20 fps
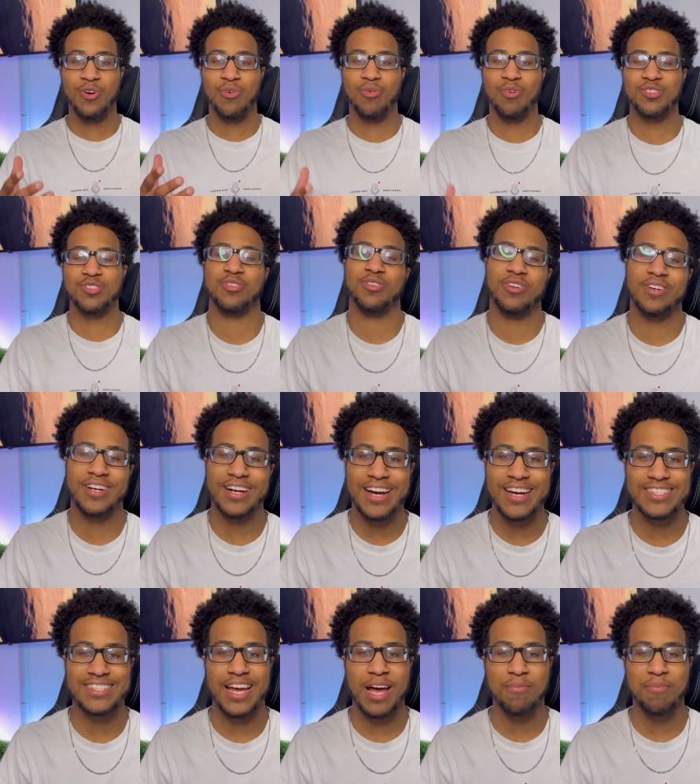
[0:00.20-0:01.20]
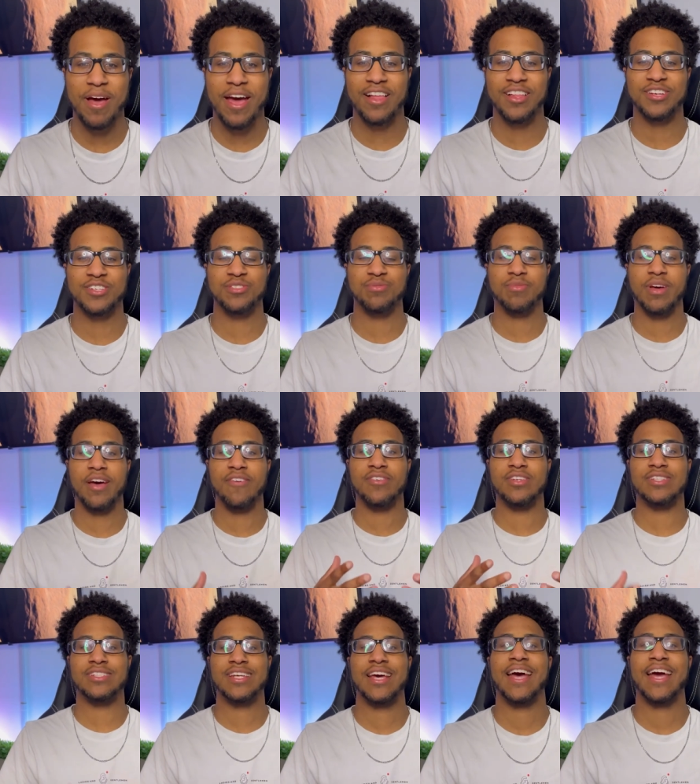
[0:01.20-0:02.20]
What's going on guys? I'm Alex from
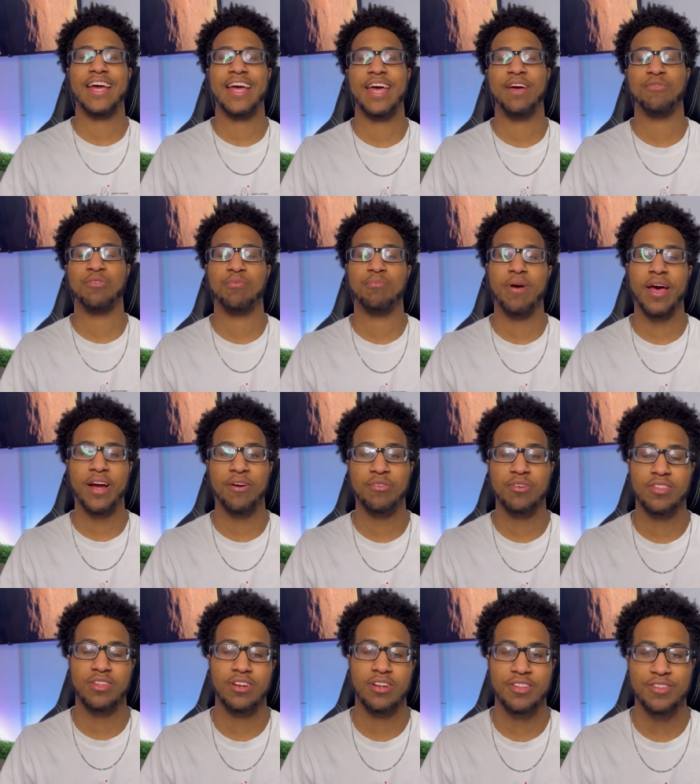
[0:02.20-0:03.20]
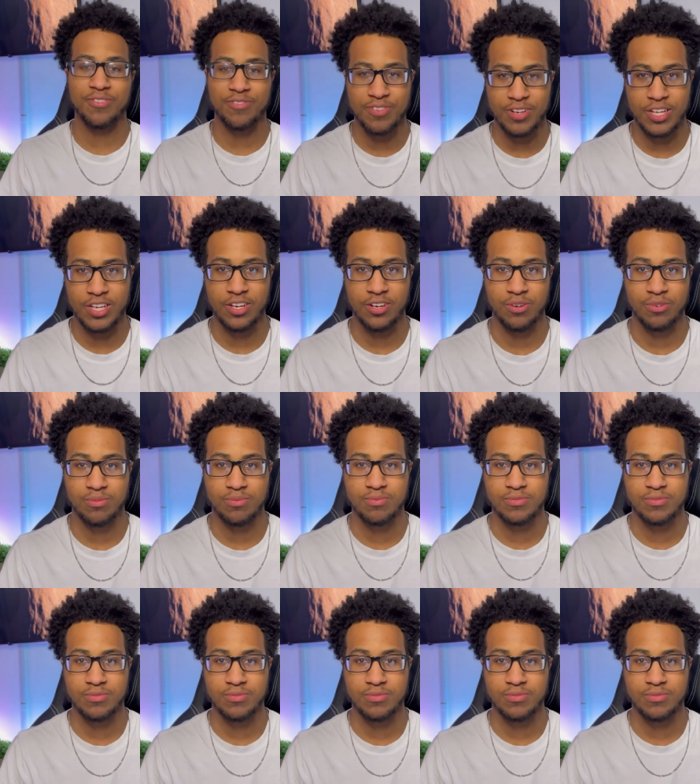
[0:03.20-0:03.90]
Avid Tech and we're back with another video.